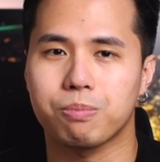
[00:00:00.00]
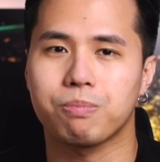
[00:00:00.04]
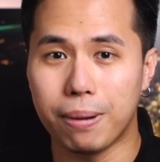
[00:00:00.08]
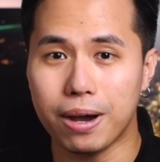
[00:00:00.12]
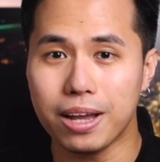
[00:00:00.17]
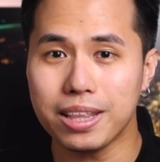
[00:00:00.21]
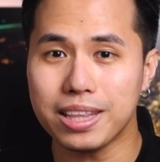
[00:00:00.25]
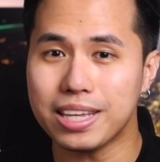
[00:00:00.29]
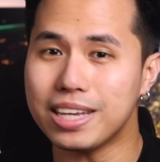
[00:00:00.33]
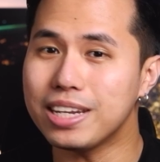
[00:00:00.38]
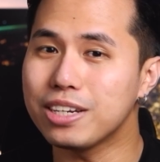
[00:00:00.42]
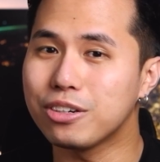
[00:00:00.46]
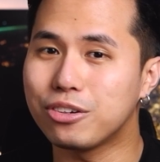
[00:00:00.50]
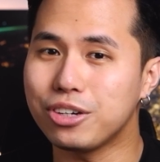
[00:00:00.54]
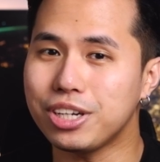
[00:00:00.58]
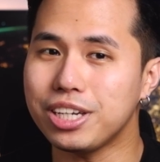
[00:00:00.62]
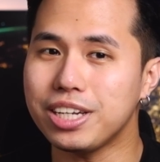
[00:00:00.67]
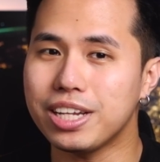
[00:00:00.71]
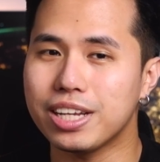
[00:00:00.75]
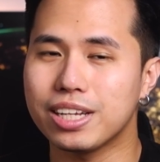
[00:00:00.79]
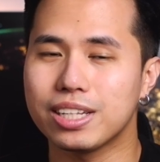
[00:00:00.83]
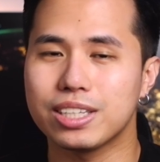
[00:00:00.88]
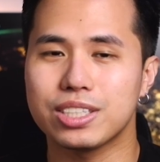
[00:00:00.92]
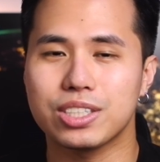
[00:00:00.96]
But in
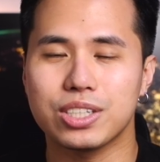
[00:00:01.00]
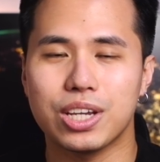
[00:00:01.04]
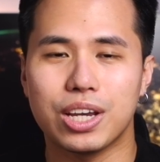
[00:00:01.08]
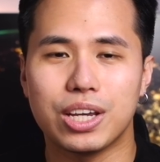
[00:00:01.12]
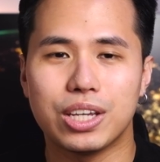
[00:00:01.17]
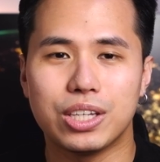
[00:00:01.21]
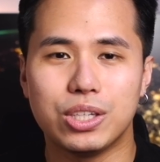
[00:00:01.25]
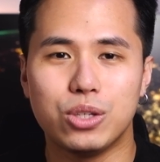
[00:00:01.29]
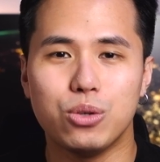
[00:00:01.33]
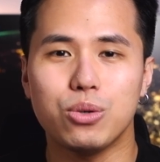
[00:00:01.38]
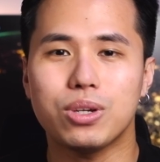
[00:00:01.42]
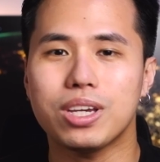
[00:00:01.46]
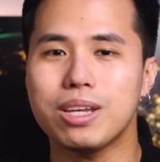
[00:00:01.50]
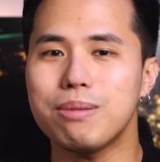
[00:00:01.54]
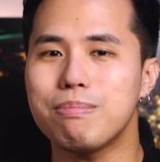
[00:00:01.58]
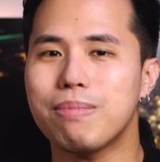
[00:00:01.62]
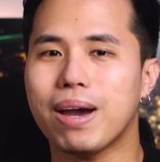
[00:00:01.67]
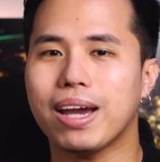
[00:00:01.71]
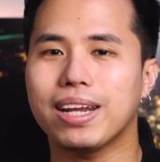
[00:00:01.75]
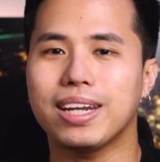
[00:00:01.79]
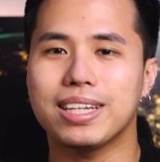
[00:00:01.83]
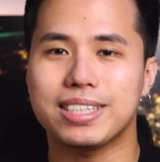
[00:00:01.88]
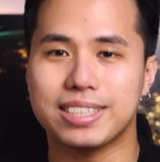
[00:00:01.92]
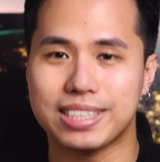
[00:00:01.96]
Green Hills, you can
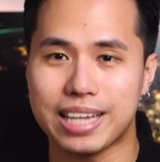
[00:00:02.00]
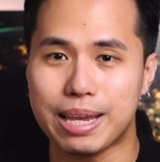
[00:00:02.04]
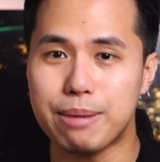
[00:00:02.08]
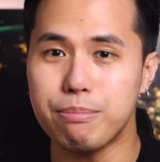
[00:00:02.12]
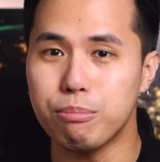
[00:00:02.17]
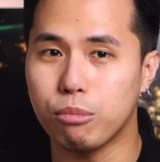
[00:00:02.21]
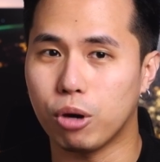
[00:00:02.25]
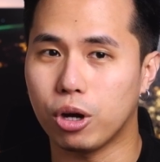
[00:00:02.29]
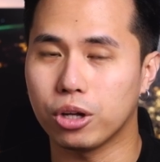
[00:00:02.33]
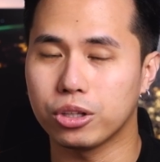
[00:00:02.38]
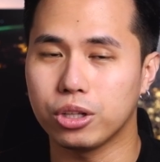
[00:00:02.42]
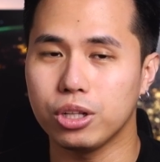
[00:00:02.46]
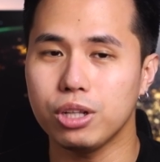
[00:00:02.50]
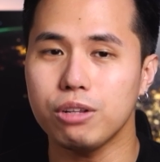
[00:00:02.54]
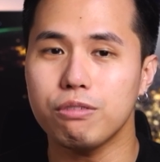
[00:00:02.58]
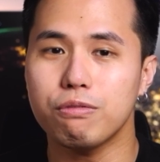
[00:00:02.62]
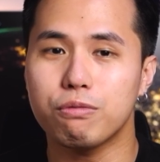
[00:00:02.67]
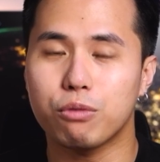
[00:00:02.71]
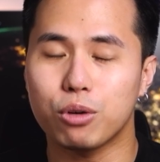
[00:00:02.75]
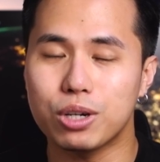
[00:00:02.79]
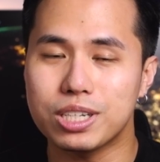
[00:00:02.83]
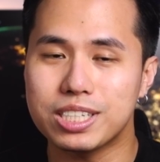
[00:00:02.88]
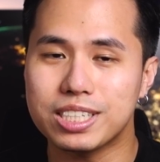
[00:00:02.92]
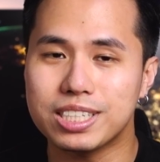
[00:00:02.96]
buy the same model
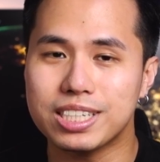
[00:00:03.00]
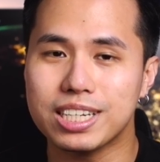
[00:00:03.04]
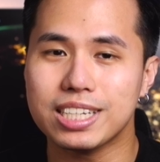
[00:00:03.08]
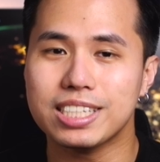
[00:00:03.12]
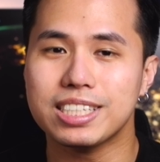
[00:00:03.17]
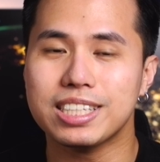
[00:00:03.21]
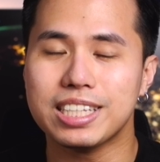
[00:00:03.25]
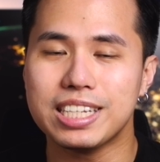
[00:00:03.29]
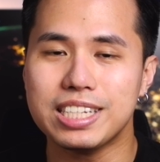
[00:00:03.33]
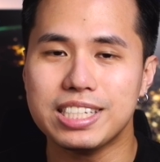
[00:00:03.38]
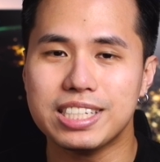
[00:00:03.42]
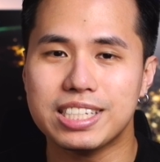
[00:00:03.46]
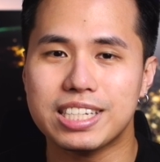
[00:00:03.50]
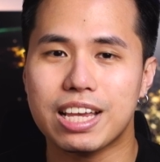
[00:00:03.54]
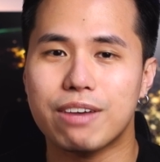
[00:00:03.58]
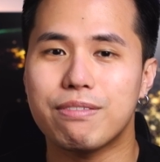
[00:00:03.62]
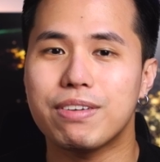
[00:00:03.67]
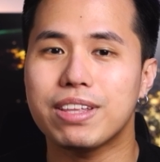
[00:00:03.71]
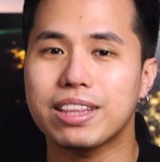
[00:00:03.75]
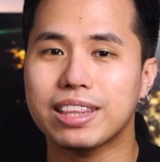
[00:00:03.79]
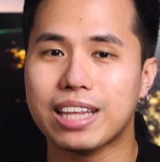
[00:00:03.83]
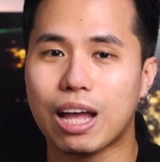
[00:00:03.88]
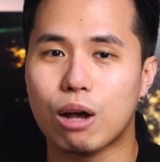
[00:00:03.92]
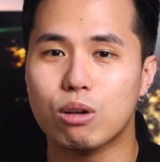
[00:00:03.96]
for
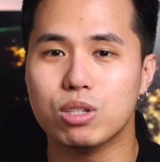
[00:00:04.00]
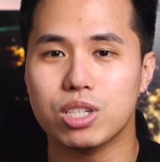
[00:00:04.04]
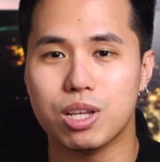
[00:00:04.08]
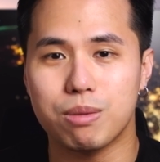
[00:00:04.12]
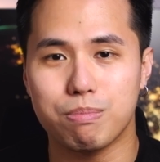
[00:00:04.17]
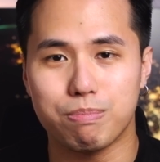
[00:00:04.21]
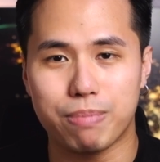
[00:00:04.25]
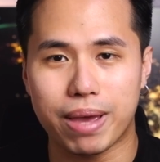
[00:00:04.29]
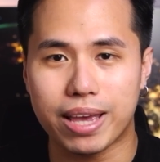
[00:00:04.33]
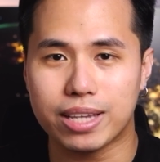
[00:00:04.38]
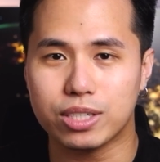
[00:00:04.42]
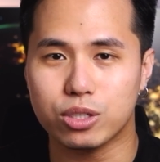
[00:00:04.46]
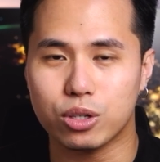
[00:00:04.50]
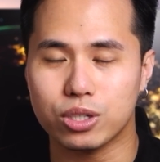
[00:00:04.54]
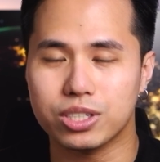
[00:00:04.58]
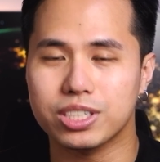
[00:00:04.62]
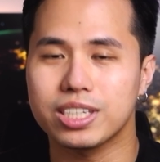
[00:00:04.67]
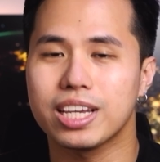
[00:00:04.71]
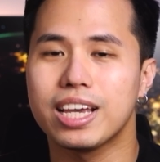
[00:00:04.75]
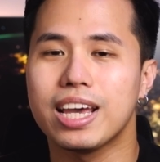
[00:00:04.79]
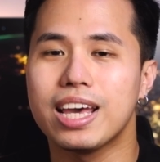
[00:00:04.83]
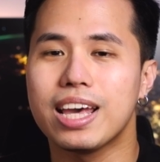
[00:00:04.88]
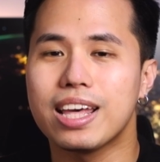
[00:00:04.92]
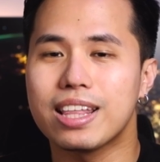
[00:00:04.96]
67,000
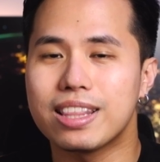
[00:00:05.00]
pesos.